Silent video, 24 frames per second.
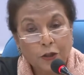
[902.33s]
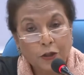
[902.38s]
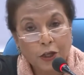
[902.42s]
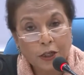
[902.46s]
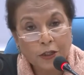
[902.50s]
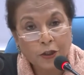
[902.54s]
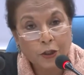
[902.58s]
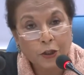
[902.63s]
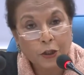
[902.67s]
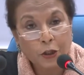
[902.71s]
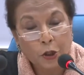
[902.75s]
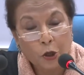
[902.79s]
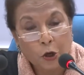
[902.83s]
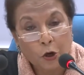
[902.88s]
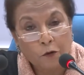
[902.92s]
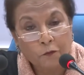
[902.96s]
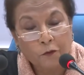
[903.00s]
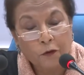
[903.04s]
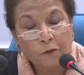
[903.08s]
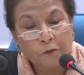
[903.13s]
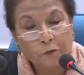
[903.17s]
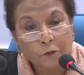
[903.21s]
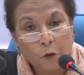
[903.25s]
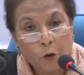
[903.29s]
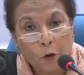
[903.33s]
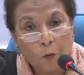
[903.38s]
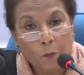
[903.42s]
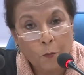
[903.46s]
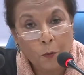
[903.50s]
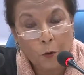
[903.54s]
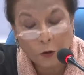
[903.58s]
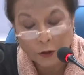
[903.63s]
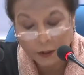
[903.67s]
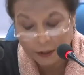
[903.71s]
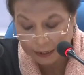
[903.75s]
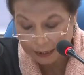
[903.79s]
just over
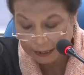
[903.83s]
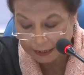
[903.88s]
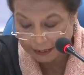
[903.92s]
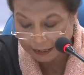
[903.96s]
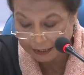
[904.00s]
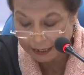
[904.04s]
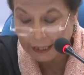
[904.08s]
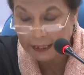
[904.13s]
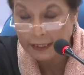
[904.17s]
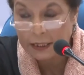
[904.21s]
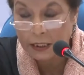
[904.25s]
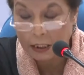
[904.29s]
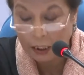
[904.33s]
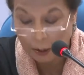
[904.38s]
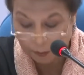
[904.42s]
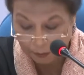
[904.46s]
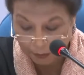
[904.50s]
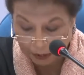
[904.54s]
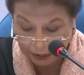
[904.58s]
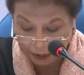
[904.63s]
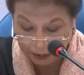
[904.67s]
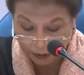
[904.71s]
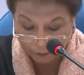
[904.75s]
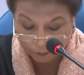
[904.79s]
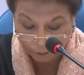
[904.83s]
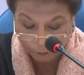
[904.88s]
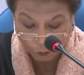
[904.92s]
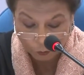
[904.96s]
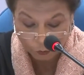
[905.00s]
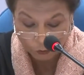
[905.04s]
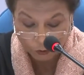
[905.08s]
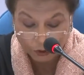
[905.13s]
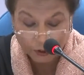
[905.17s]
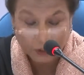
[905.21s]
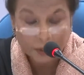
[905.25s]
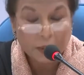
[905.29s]
4.6 million
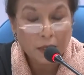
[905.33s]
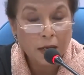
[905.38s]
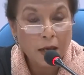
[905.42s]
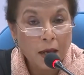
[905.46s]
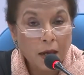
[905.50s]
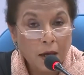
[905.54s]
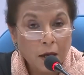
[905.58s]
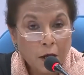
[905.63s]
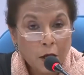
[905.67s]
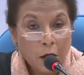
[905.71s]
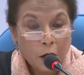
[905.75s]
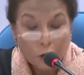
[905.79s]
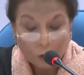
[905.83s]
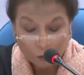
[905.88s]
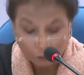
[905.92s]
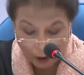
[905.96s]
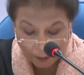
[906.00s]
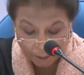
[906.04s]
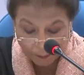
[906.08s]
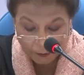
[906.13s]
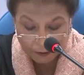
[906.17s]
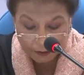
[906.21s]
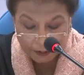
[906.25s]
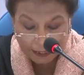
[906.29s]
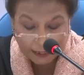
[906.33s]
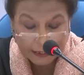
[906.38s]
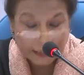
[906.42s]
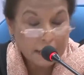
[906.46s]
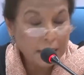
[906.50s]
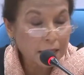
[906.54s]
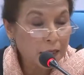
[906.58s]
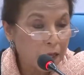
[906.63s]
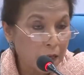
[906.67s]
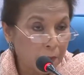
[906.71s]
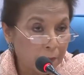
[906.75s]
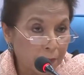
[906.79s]
votes,
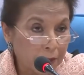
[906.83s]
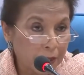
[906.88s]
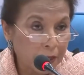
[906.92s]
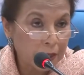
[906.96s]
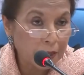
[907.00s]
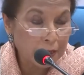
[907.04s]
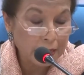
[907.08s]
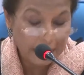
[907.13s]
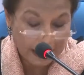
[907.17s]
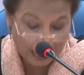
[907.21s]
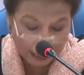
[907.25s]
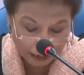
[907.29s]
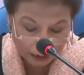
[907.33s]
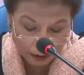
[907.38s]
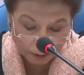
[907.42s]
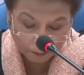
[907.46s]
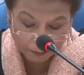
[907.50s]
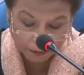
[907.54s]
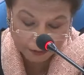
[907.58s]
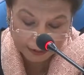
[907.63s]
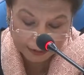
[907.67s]
representing a mere 9%